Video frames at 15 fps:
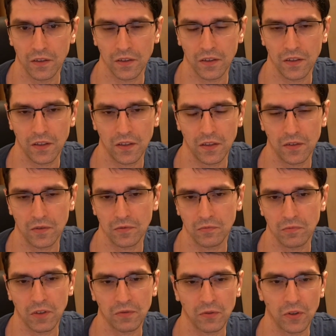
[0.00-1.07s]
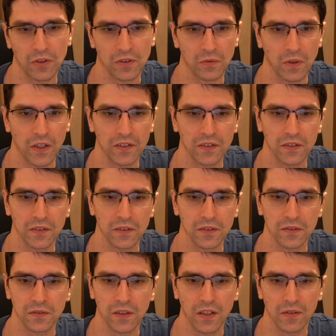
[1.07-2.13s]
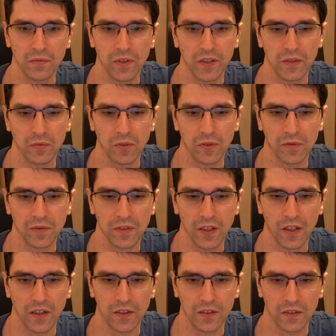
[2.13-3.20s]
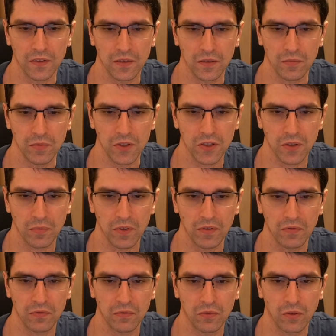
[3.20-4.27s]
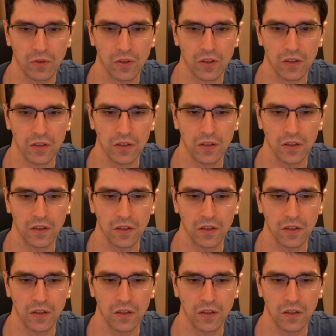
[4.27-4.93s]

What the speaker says: Here, of course, white tried many moves like bishop f4,